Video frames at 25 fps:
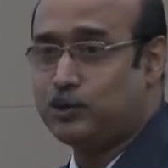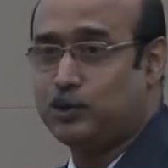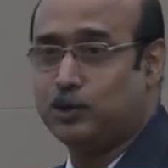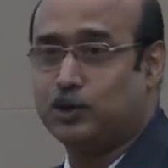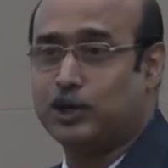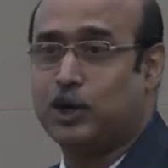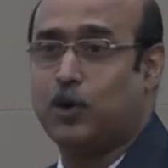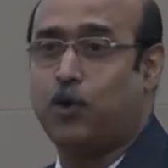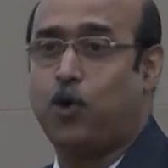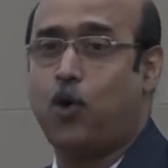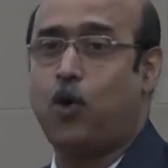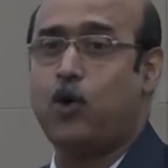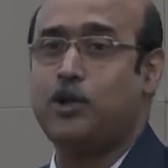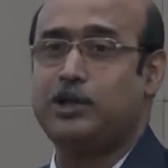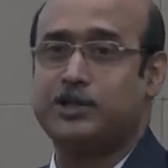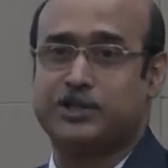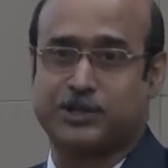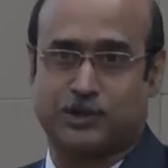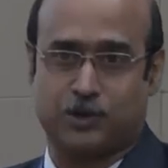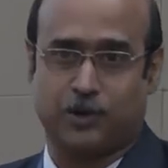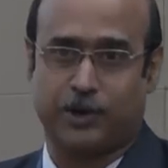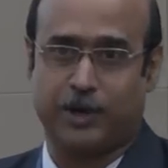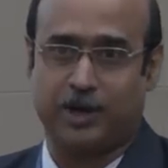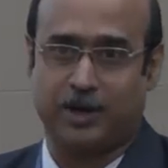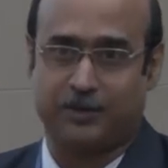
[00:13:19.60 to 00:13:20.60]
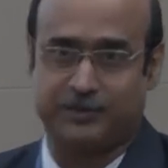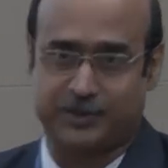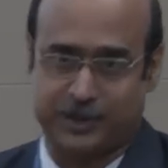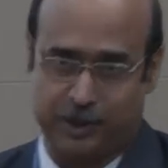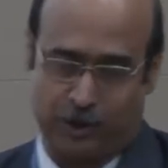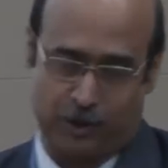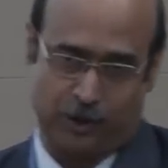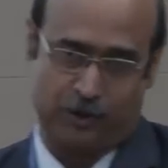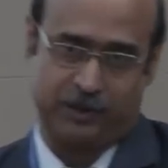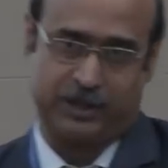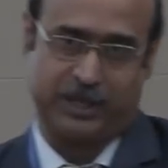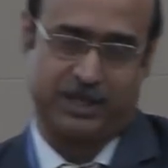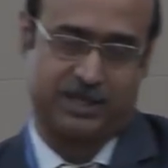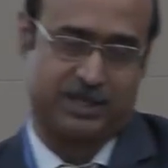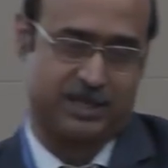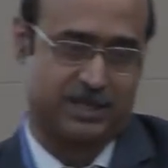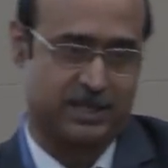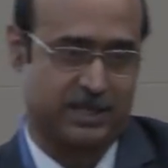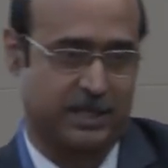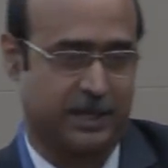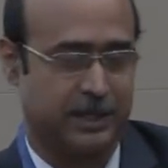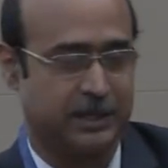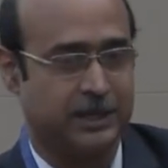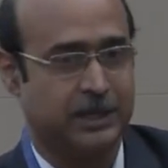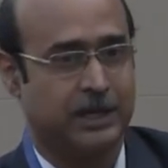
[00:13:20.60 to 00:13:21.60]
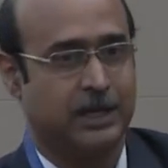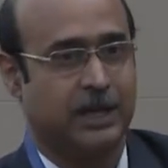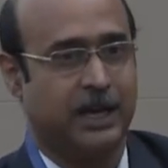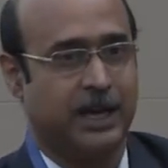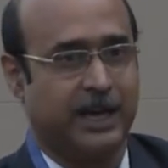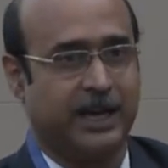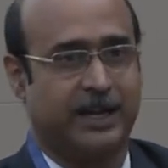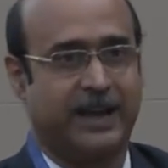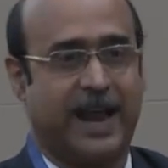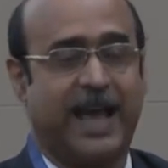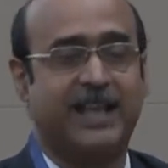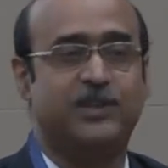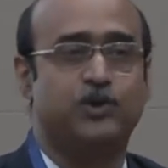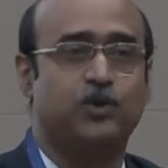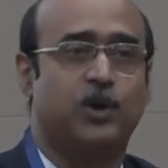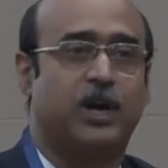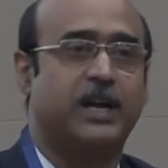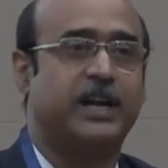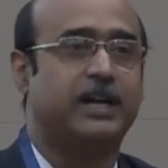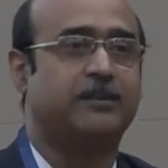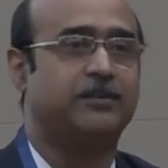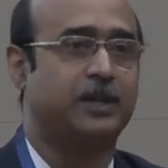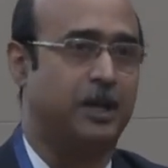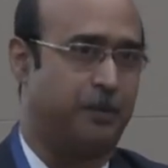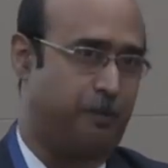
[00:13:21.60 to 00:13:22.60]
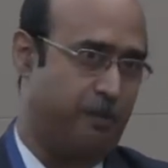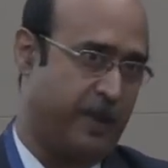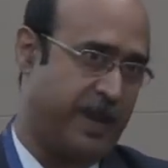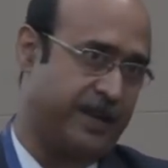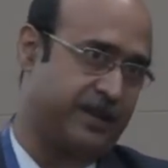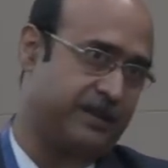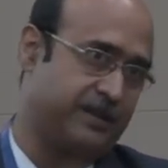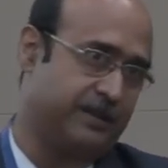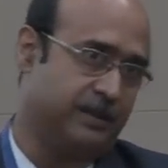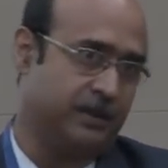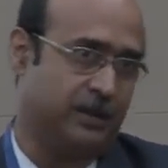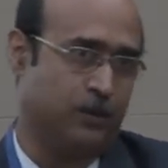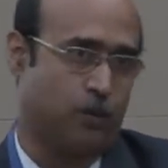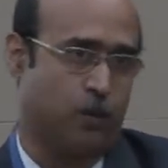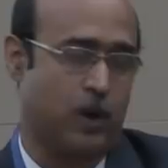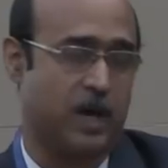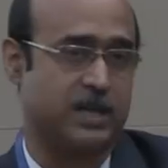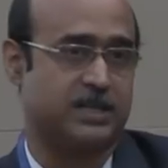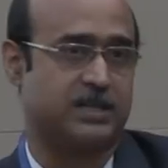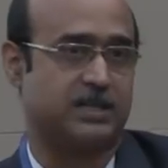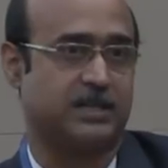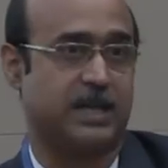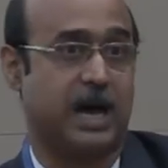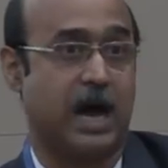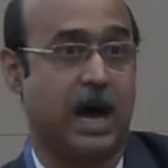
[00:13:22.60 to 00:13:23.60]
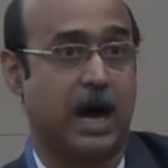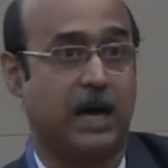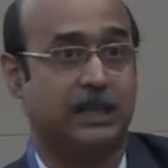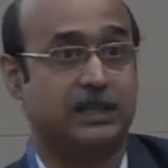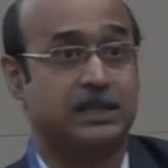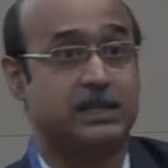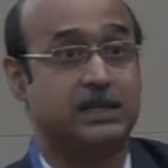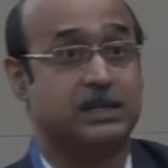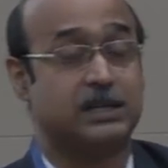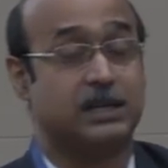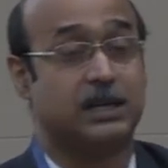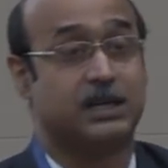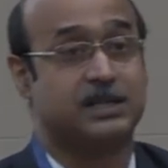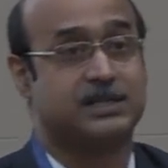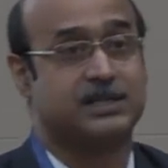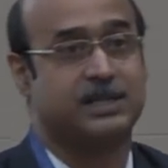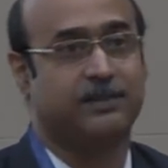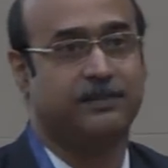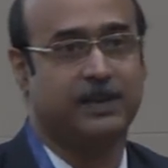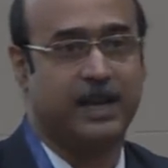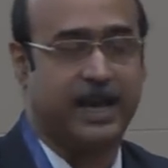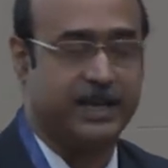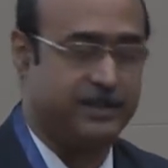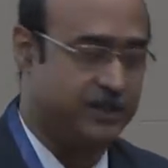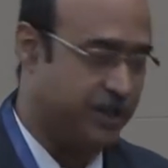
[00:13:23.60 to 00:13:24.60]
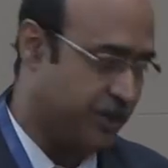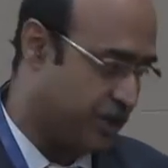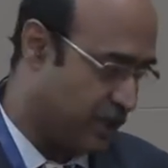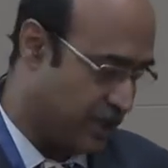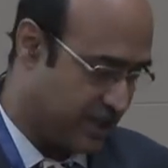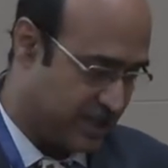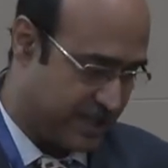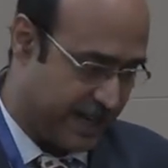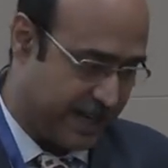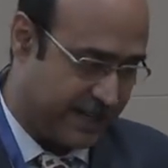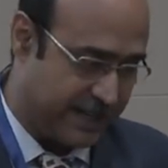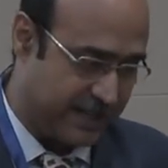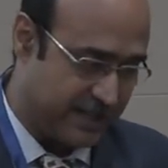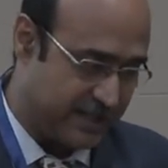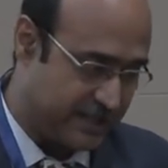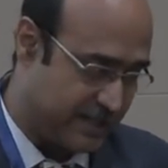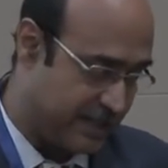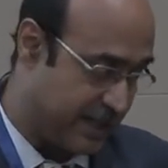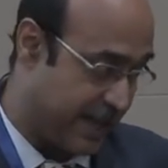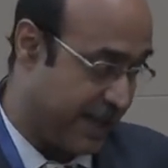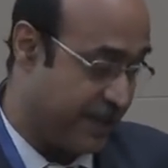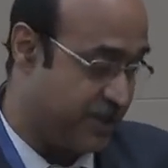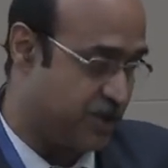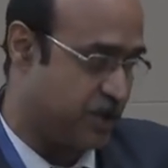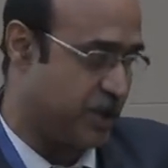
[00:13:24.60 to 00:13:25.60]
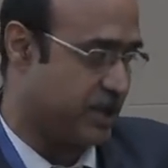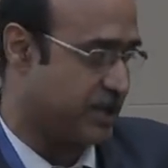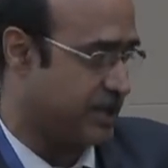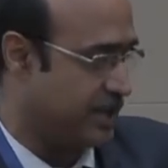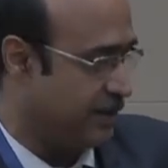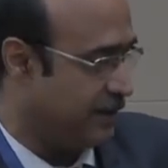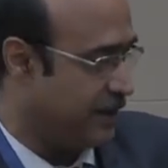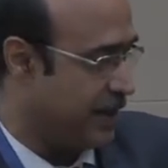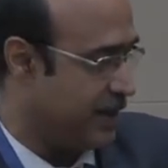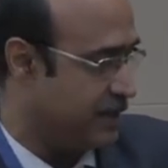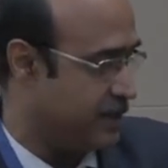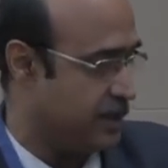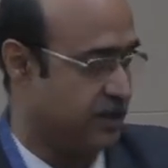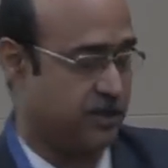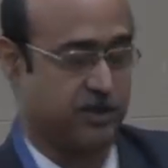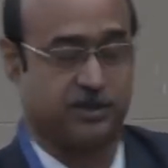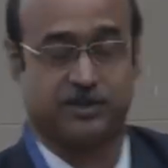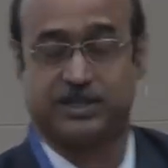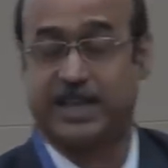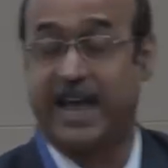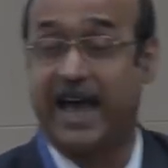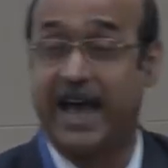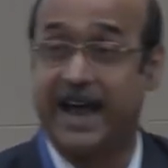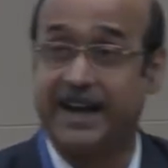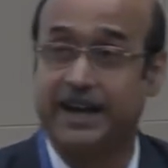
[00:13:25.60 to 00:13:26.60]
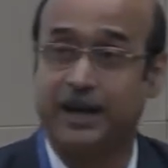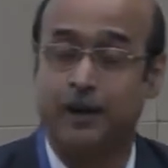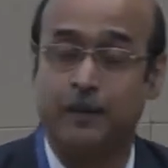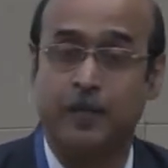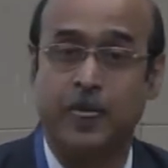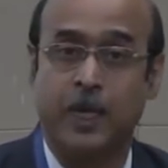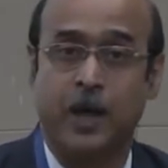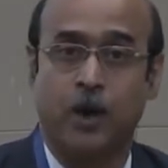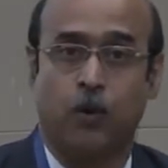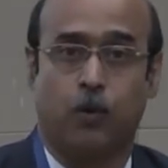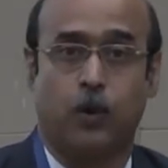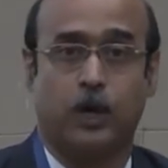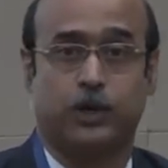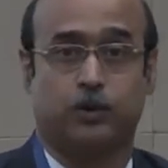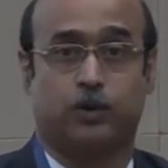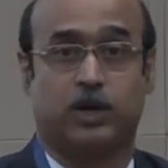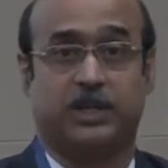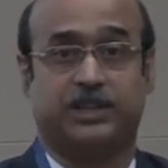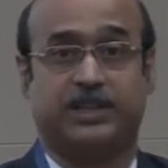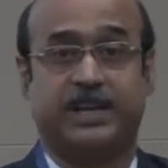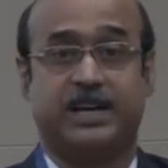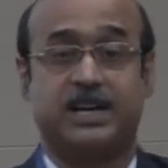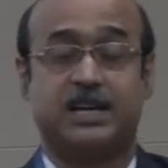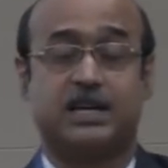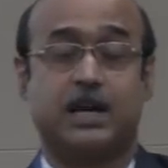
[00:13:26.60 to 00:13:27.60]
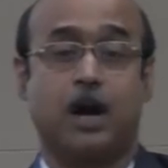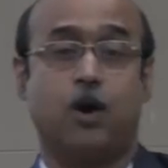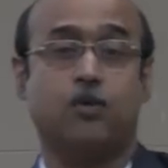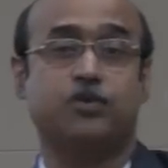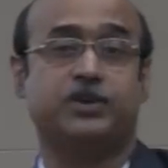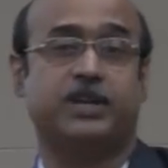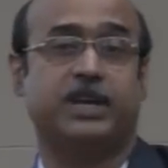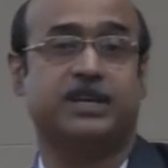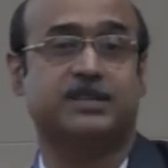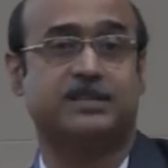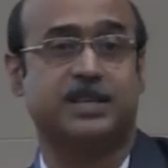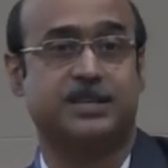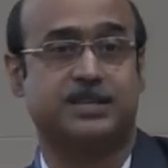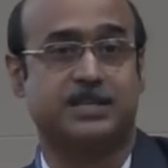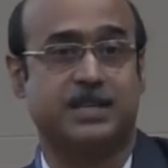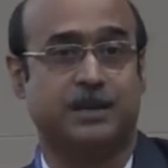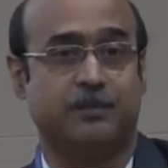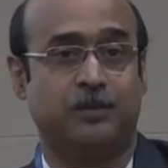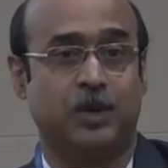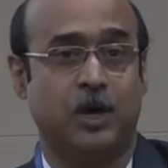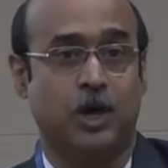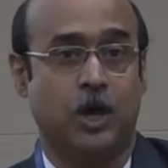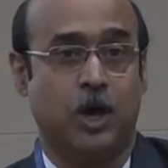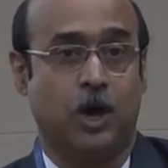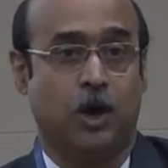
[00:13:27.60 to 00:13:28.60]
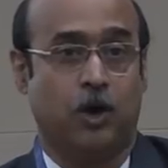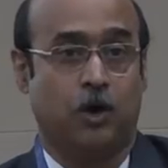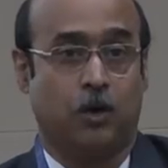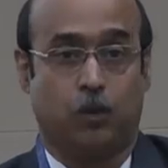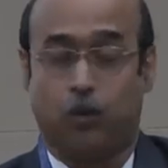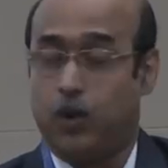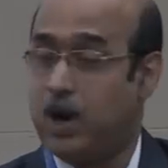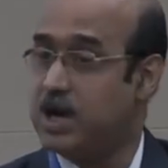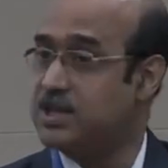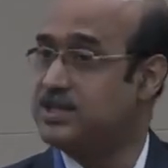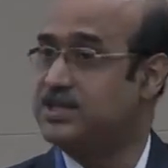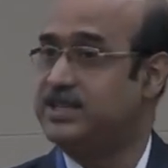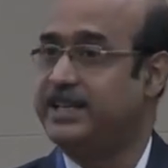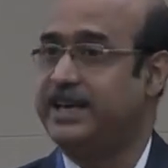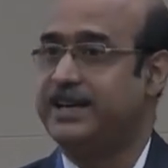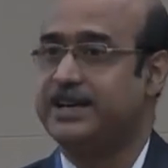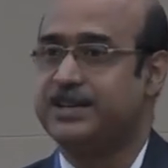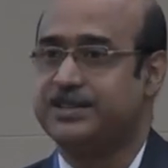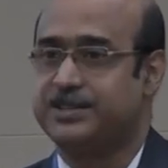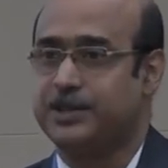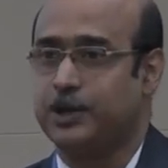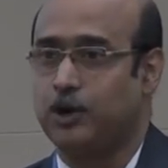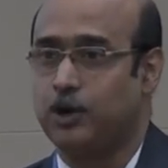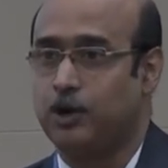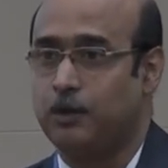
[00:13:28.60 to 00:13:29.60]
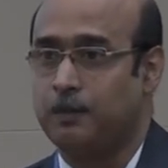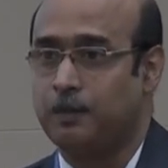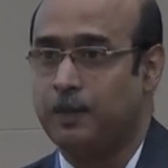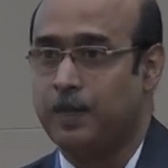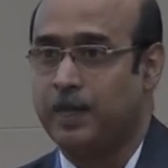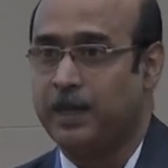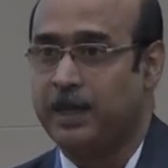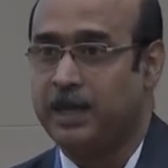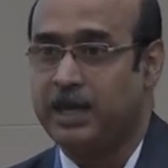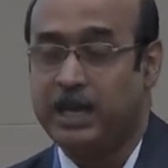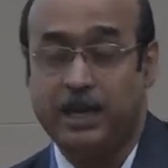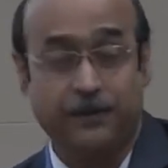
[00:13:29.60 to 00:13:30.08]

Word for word: to know the whole story of zero, this uh, gradual development, what the other uh, civilizations, ancient civilizations had, what was their counting system, was there zero?